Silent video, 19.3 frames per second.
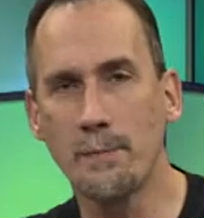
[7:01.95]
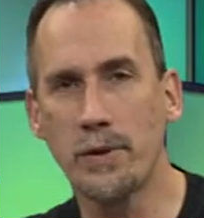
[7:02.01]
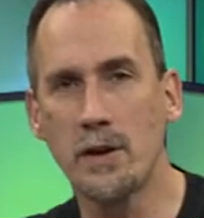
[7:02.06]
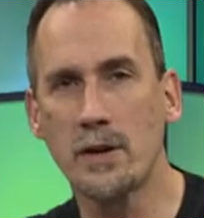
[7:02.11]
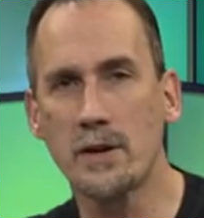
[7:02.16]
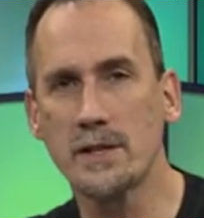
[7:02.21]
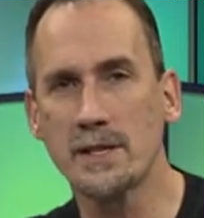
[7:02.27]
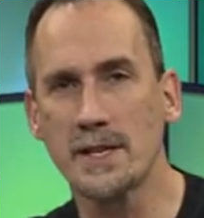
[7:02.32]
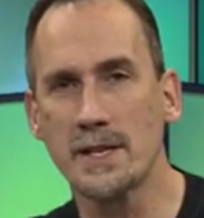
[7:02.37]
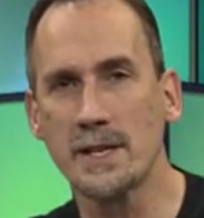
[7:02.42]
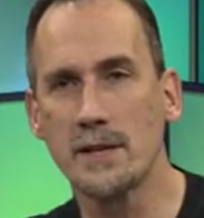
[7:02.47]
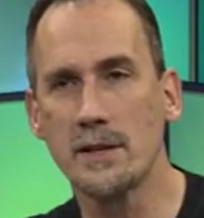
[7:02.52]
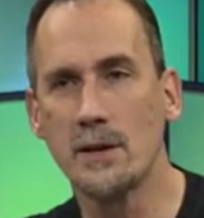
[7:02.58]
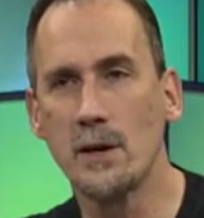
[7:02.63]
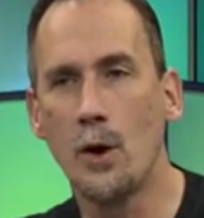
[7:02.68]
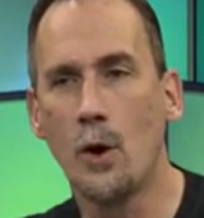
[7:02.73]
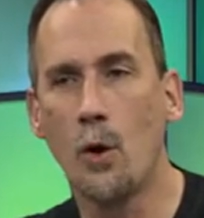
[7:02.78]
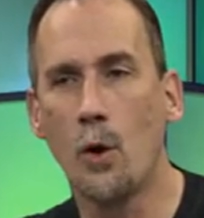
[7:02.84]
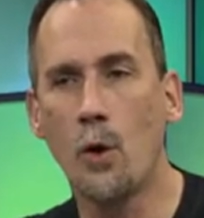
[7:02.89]
person
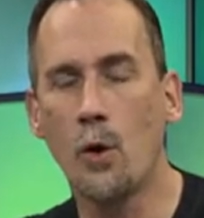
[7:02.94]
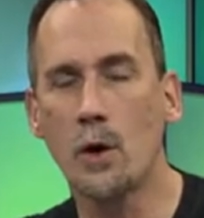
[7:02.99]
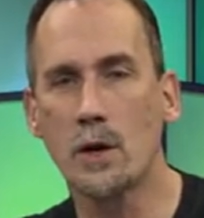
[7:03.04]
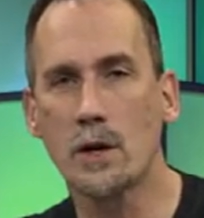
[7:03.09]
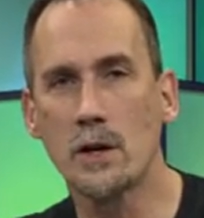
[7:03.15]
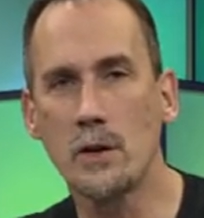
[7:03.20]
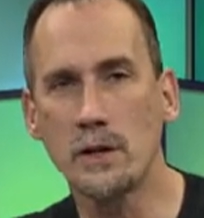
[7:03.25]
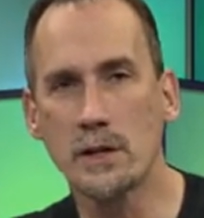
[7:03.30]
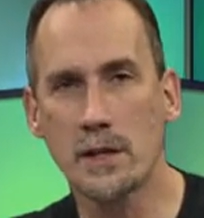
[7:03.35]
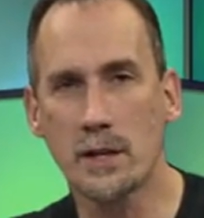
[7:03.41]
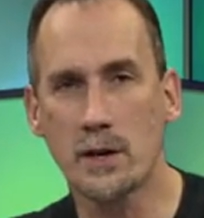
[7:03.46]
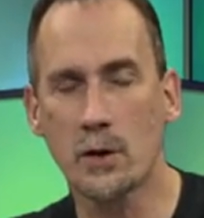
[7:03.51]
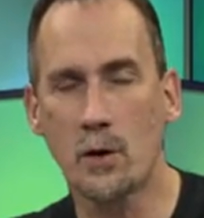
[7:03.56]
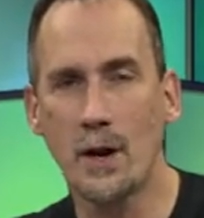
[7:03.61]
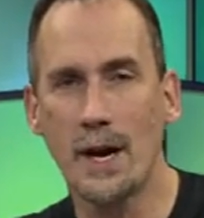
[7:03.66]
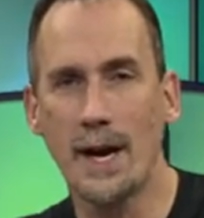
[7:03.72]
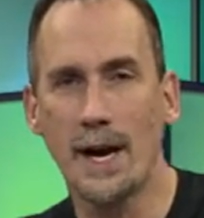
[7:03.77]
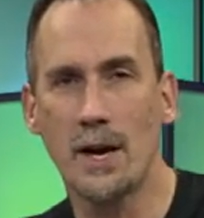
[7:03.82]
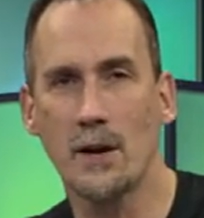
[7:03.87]
or go into the
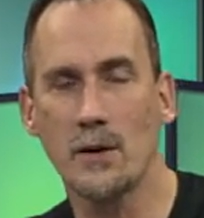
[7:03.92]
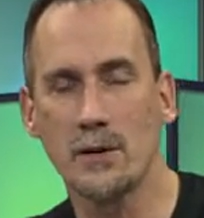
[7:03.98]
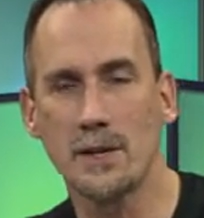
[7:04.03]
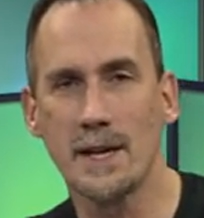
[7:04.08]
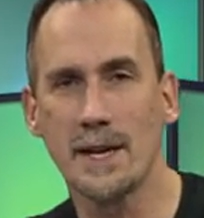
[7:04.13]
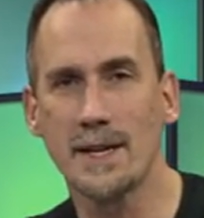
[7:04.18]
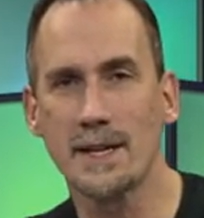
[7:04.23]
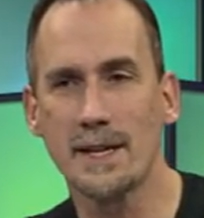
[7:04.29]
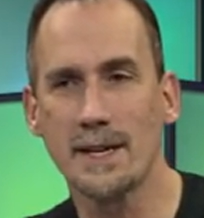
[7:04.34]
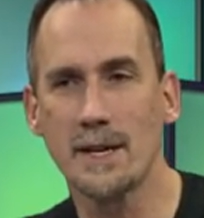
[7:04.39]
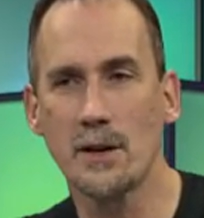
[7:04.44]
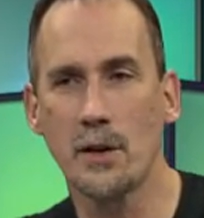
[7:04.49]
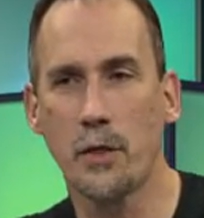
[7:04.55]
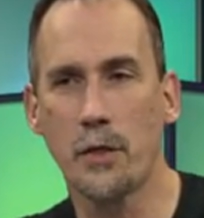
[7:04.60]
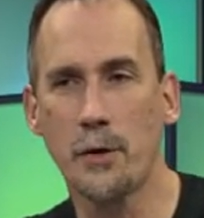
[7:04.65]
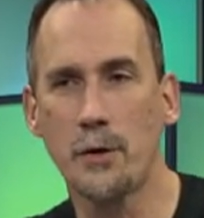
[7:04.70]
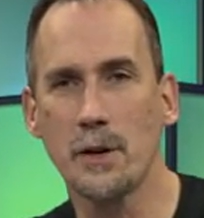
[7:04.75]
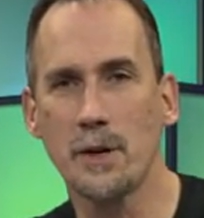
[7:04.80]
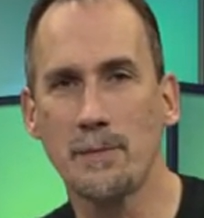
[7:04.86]
crowd and kill
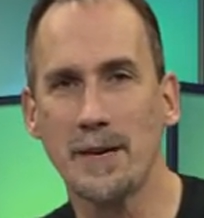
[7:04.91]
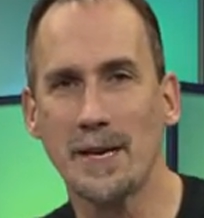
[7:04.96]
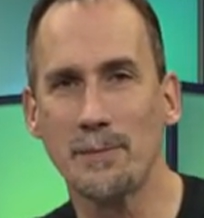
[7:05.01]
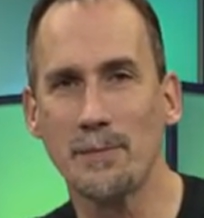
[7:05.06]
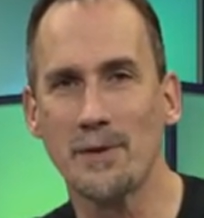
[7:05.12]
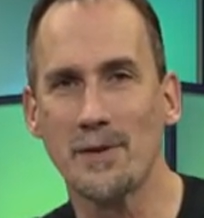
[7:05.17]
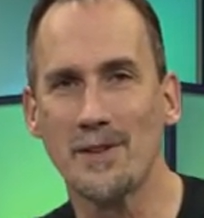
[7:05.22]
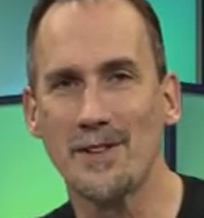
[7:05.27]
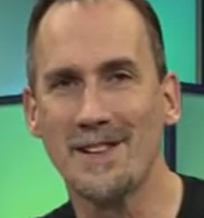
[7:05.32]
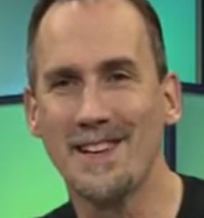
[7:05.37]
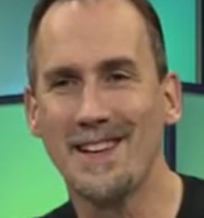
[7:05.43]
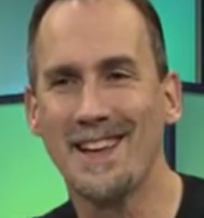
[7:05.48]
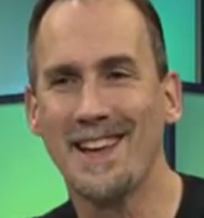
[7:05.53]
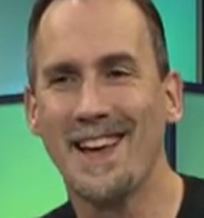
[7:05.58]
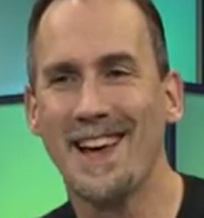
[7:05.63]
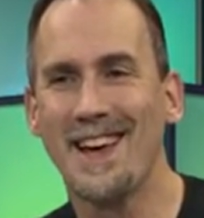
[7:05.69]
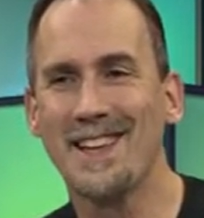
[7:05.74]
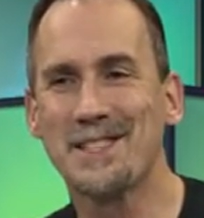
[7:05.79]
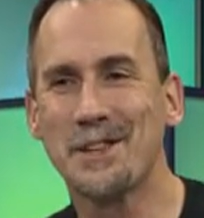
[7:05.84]
30 people.
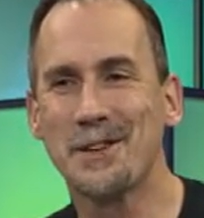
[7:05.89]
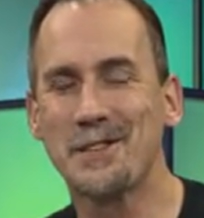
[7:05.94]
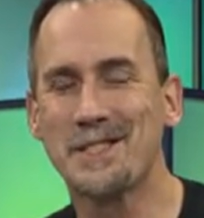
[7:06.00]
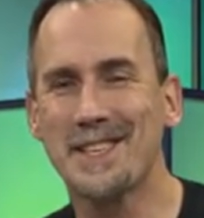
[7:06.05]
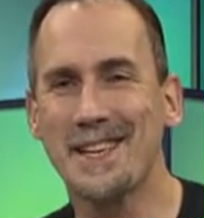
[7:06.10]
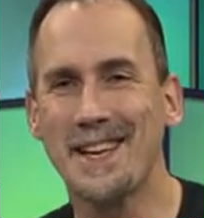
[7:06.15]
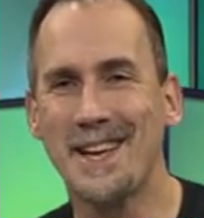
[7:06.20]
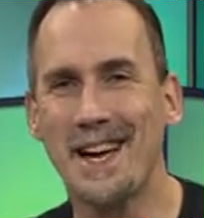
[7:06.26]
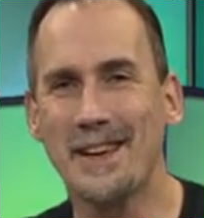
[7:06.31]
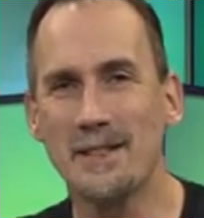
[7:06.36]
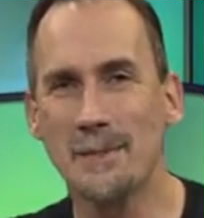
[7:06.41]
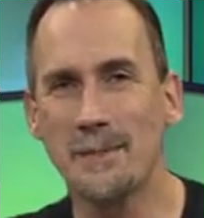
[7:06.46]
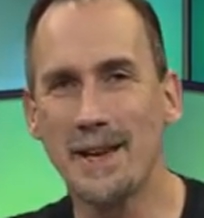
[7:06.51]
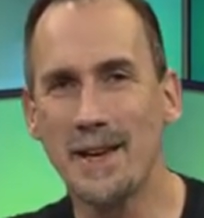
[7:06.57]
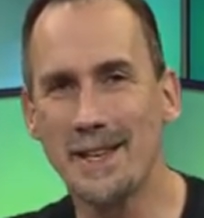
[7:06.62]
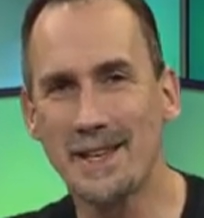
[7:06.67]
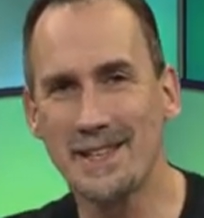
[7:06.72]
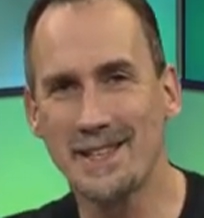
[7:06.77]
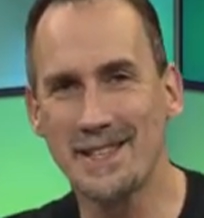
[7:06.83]
And so it's going to have to
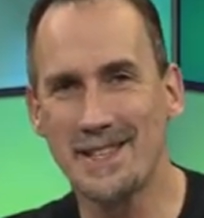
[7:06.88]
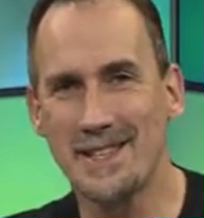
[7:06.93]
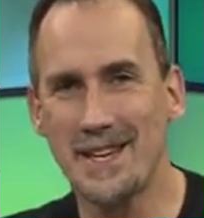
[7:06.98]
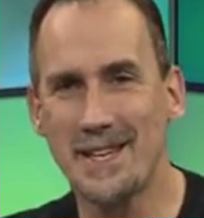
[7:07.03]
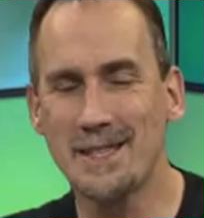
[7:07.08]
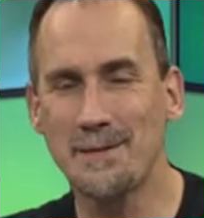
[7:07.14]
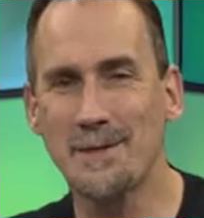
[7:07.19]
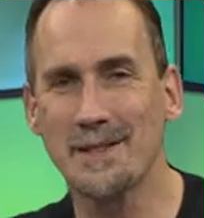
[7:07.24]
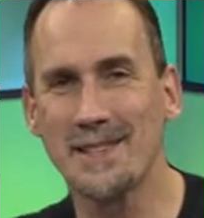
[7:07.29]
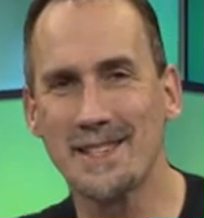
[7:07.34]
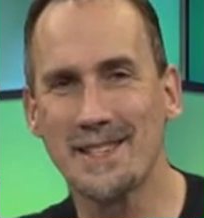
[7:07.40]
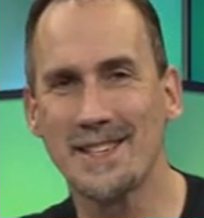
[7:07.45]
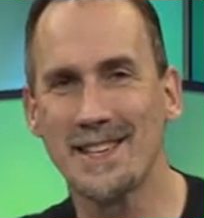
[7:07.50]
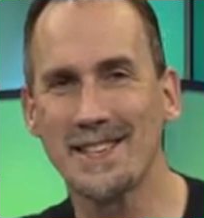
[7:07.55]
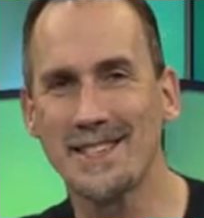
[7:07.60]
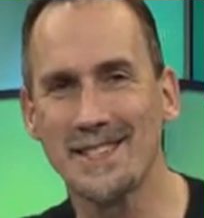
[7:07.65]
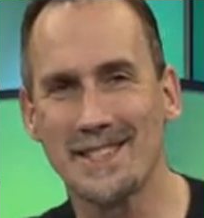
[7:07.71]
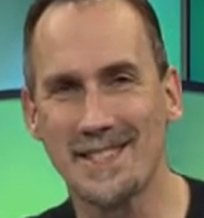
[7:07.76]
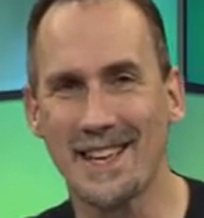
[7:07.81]
make judgment
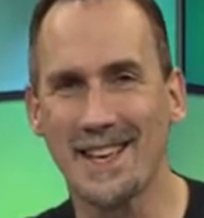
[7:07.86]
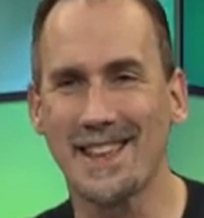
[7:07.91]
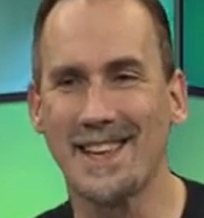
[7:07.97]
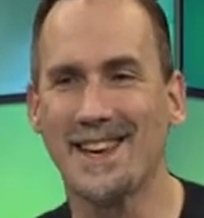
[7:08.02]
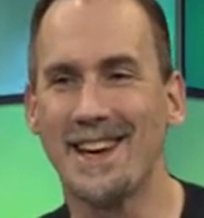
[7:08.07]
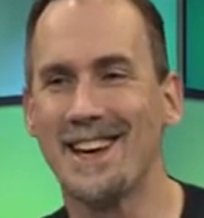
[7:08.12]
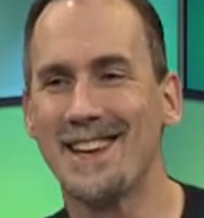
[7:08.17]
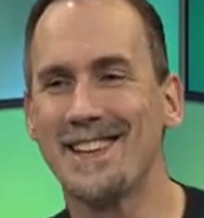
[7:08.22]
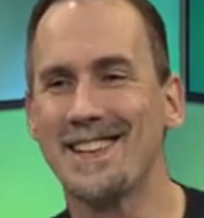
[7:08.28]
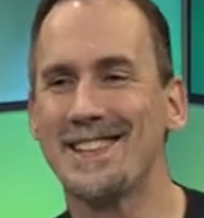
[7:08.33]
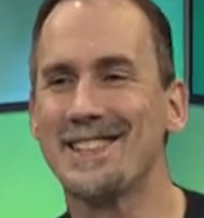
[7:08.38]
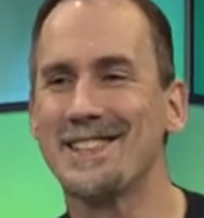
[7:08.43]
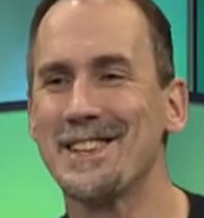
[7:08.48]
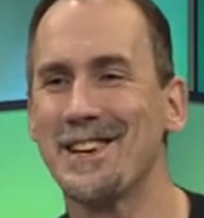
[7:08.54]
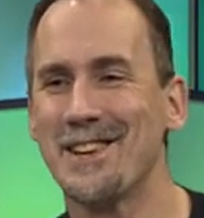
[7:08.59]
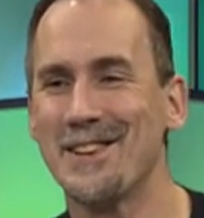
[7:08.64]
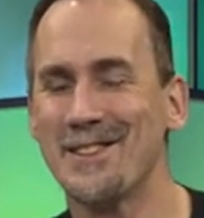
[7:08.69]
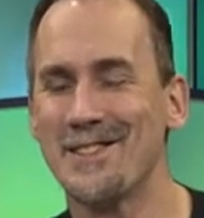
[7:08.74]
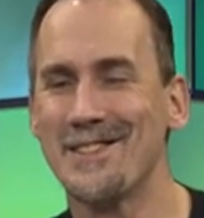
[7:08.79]
decisions like that.
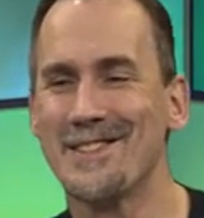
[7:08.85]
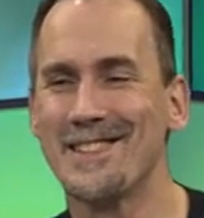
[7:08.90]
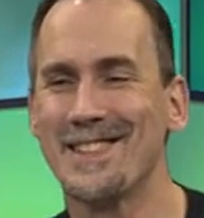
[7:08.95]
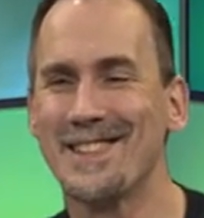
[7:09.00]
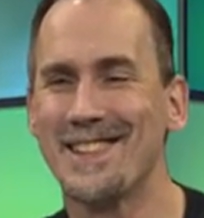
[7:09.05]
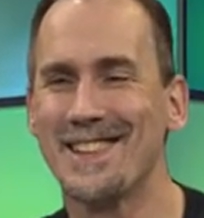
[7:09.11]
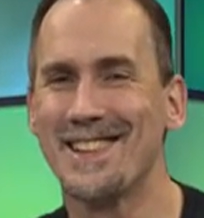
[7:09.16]
So well,